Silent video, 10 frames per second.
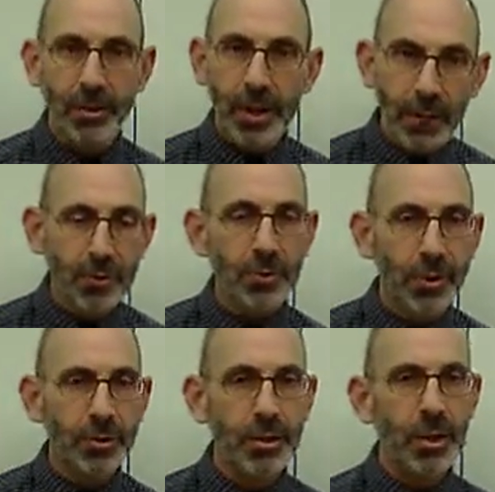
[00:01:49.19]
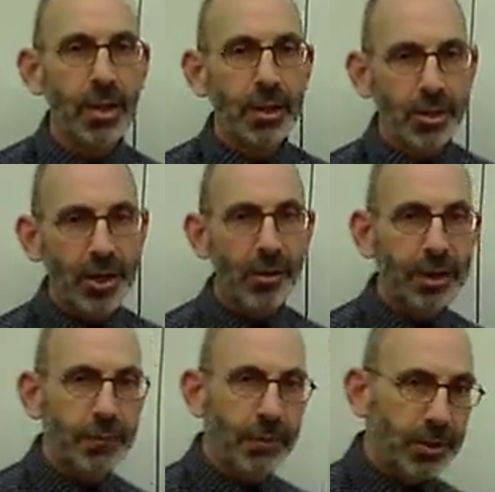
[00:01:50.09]
So infrastructure
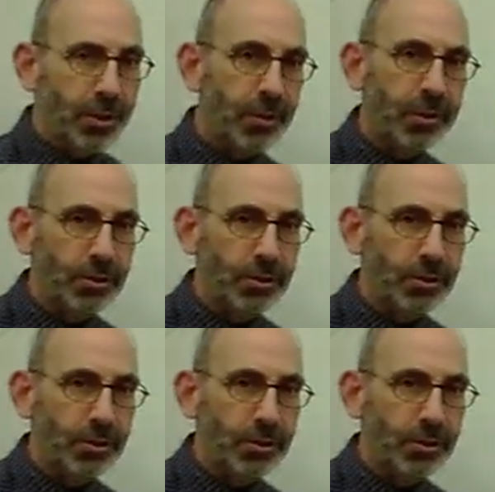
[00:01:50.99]
generally is fixed over